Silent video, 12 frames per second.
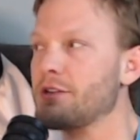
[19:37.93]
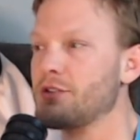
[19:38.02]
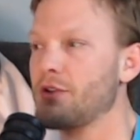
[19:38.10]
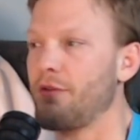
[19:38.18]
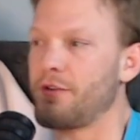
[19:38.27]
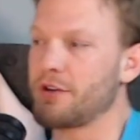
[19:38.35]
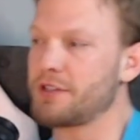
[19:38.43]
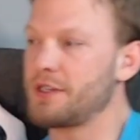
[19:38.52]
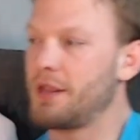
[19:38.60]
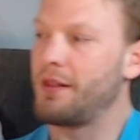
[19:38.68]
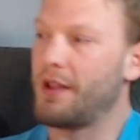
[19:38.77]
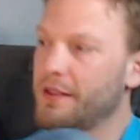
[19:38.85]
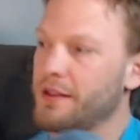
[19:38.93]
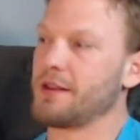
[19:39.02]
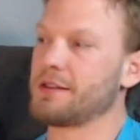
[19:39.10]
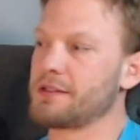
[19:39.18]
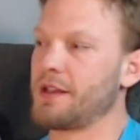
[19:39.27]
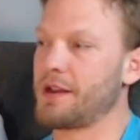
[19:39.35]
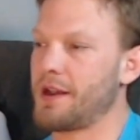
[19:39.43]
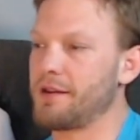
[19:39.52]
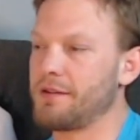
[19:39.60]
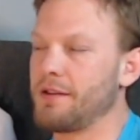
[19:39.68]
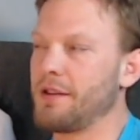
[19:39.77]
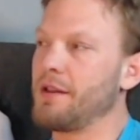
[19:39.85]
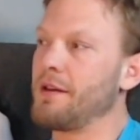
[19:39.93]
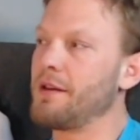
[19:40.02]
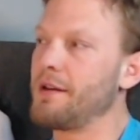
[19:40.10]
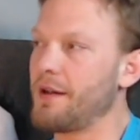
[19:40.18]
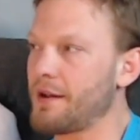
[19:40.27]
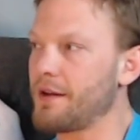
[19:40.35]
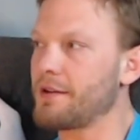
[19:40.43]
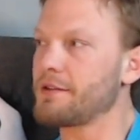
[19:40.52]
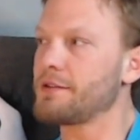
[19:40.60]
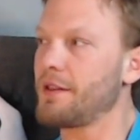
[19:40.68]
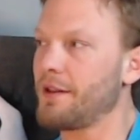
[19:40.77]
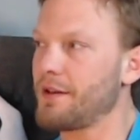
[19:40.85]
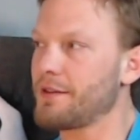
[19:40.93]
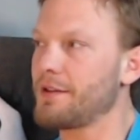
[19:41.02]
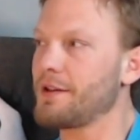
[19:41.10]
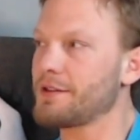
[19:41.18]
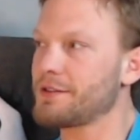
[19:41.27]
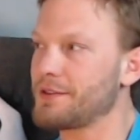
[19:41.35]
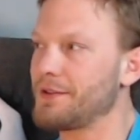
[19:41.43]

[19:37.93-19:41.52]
So if you're sitting like this, like I kind of sit like this, and